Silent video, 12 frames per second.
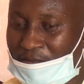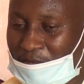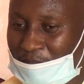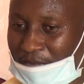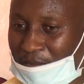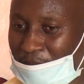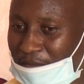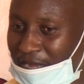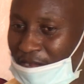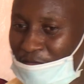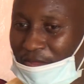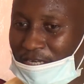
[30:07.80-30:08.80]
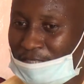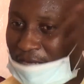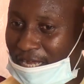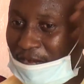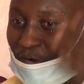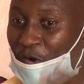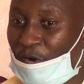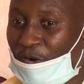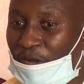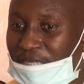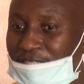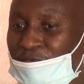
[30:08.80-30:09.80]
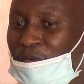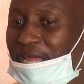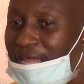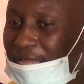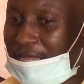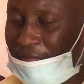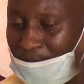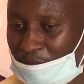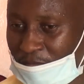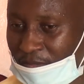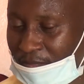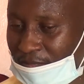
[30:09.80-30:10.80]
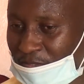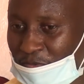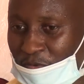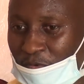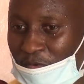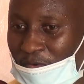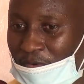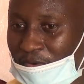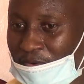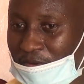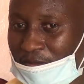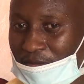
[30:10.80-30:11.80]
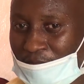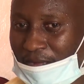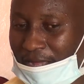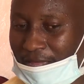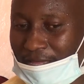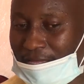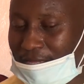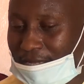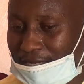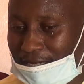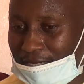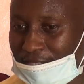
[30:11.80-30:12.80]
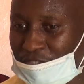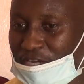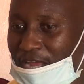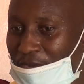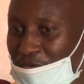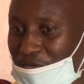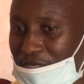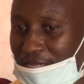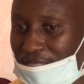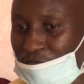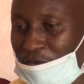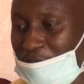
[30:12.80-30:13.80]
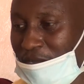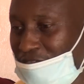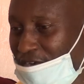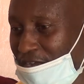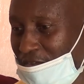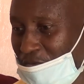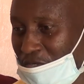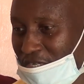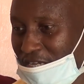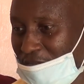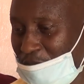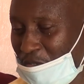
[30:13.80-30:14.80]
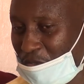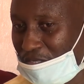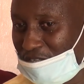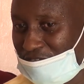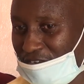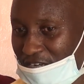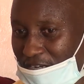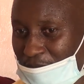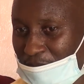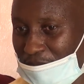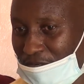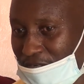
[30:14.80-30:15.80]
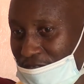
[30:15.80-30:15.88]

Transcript: my mind went back all the way to my childhood days when my father would take me to his farm on